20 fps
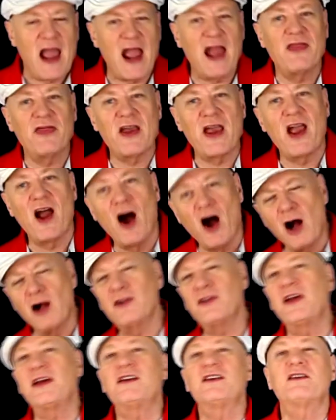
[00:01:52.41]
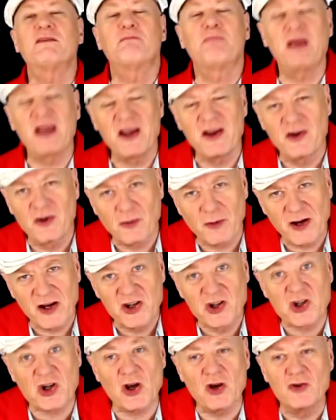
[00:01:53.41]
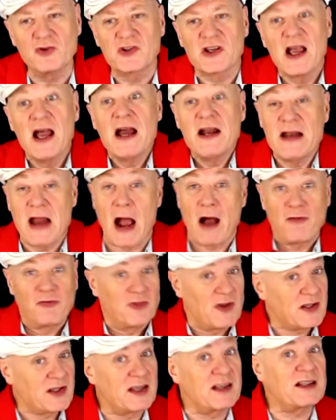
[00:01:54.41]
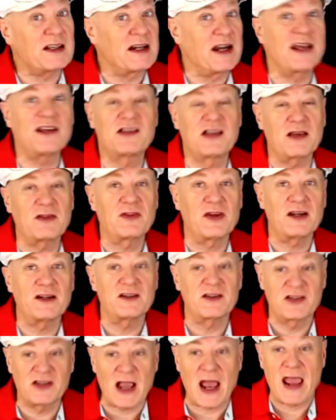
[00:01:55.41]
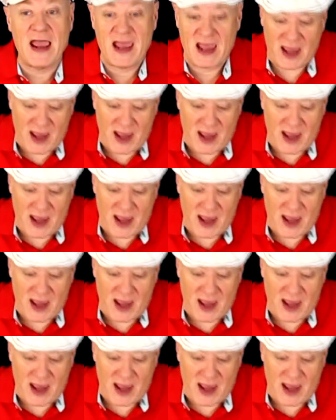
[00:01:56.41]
And they all need to be grease chutes. Now, this is an easy thing to say.